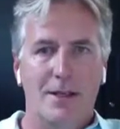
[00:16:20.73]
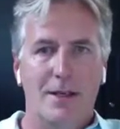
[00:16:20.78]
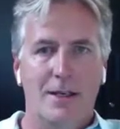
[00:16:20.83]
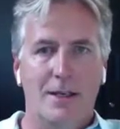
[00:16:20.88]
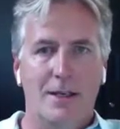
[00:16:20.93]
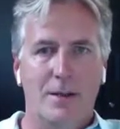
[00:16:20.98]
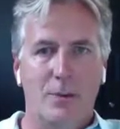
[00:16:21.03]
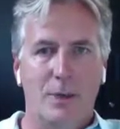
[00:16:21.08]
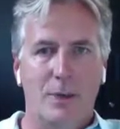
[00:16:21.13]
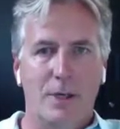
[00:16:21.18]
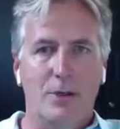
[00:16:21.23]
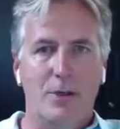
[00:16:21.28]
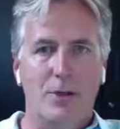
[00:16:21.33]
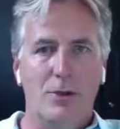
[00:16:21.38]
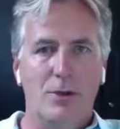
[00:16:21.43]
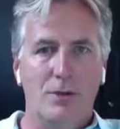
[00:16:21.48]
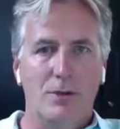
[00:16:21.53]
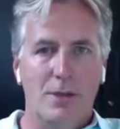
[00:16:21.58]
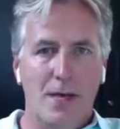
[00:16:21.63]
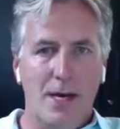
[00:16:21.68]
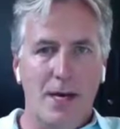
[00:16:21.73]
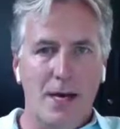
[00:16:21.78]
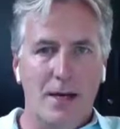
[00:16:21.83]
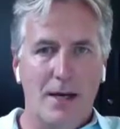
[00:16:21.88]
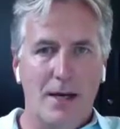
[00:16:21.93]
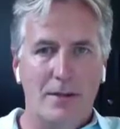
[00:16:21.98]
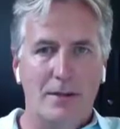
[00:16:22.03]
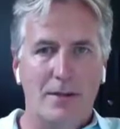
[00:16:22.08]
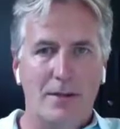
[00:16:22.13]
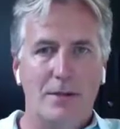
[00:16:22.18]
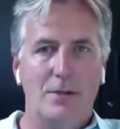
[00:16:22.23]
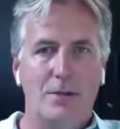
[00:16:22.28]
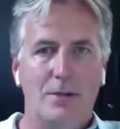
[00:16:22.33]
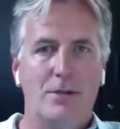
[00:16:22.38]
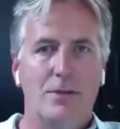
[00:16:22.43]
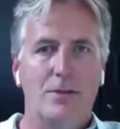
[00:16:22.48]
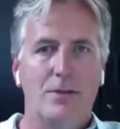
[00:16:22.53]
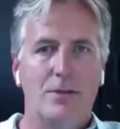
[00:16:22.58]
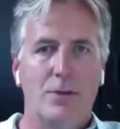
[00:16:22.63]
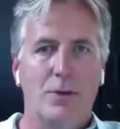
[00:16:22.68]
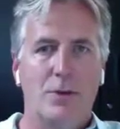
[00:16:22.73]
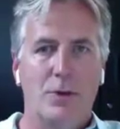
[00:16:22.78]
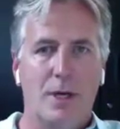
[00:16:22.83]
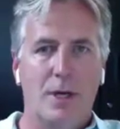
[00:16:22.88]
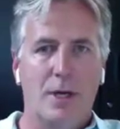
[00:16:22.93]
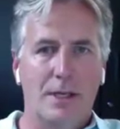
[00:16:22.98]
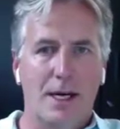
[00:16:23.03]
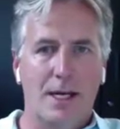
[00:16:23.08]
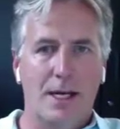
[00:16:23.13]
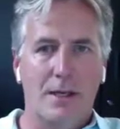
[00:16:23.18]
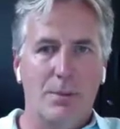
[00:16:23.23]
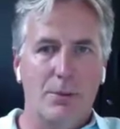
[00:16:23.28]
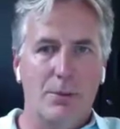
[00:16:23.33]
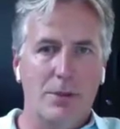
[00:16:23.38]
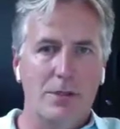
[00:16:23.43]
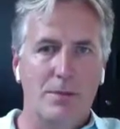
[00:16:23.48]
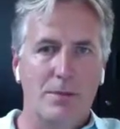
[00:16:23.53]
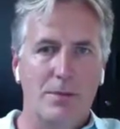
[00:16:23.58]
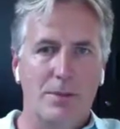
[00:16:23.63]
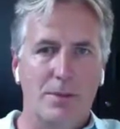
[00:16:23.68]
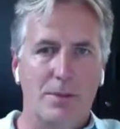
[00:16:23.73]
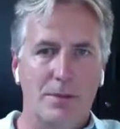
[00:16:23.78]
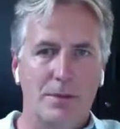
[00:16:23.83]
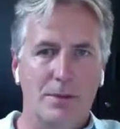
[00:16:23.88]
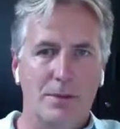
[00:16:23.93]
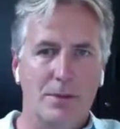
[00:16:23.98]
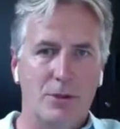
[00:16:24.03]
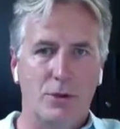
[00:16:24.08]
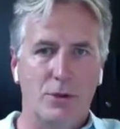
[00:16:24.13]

And we use that to create guiding principles